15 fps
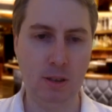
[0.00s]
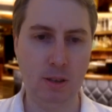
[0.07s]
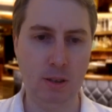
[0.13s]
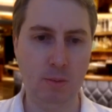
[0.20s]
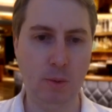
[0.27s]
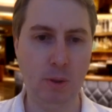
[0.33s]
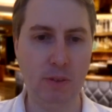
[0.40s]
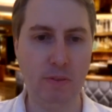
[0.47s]

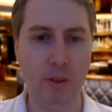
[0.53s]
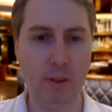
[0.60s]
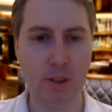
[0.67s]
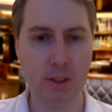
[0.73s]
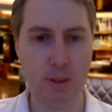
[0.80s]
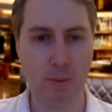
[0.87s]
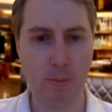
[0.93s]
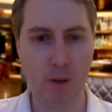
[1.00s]
Will you
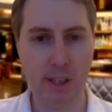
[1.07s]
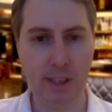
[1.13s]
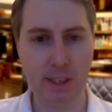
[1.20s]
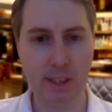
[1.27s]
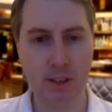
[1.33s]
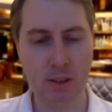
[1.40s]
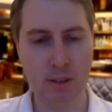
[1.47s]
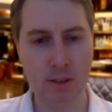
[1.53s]
focus on
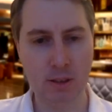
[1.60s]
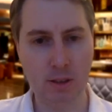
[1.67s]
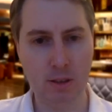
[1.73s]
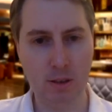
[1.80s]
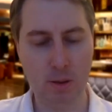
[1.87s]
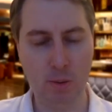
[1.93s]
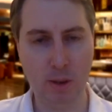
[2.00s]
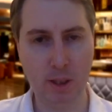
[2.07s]
price,
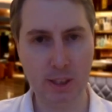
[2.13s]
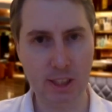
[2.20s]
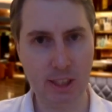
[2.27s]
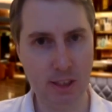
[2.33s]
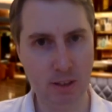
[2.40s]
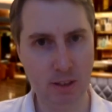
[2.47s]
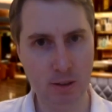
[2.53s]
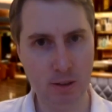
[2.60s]

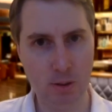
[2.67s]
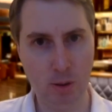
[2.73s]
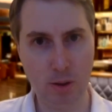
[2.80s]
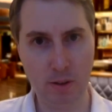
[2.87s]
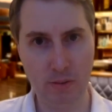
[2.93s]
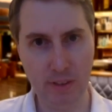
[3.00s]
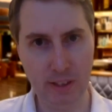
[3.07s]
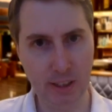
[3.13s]
quality, or
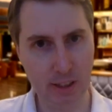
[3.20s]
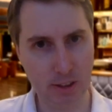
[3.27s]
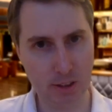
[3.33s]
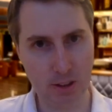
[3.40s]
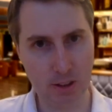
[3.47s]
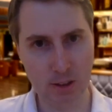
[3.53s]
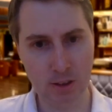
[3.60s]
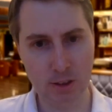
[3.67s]

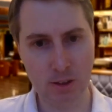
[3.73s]
convenience?